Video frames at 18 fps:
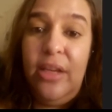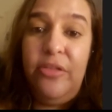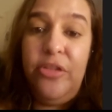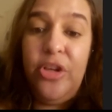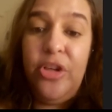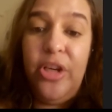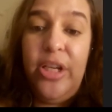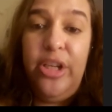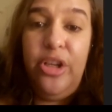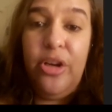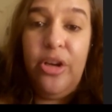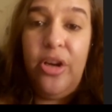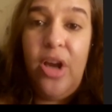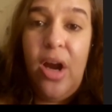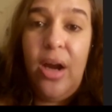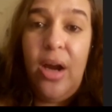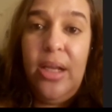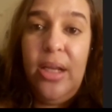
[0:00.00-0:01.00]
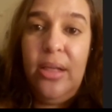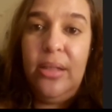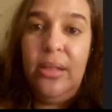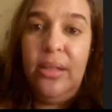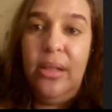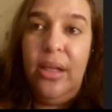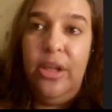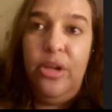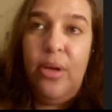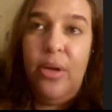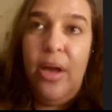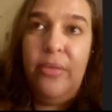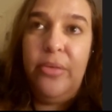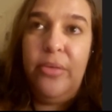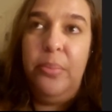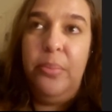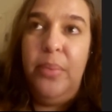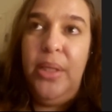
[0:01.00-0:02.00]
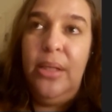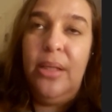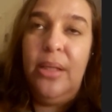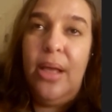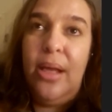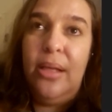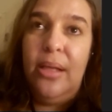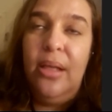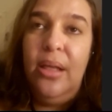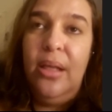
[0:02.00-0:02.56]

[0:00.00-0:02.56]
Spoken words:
if you're in your garden and you have a bee that